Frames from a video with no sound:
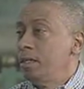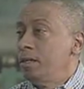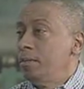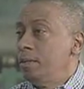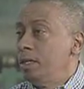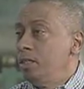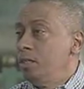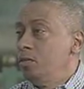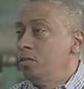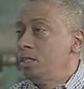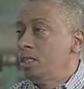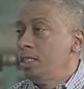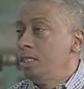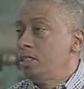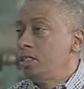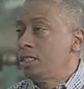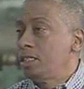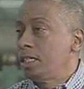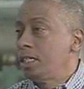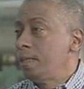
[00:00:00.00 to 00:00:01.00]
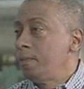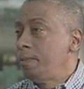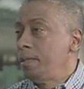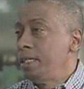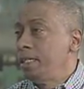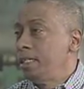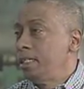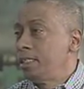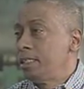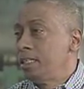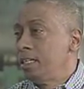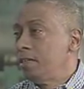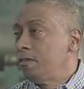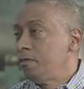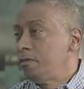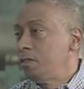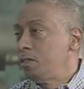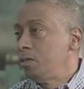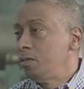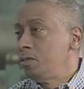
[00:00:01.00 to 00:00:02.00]
But usually just clipping it is enough
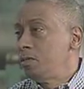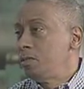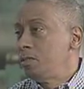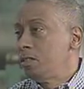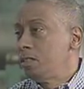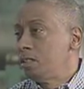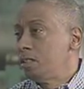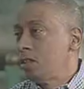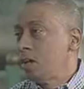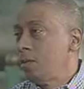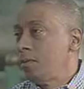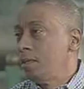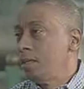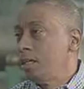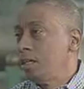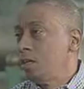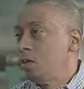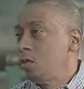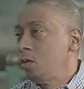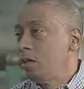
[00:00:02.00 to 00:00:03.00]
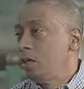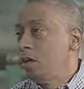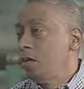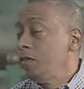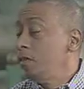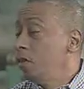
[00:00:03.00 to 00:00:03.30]
to stop the hair growing out.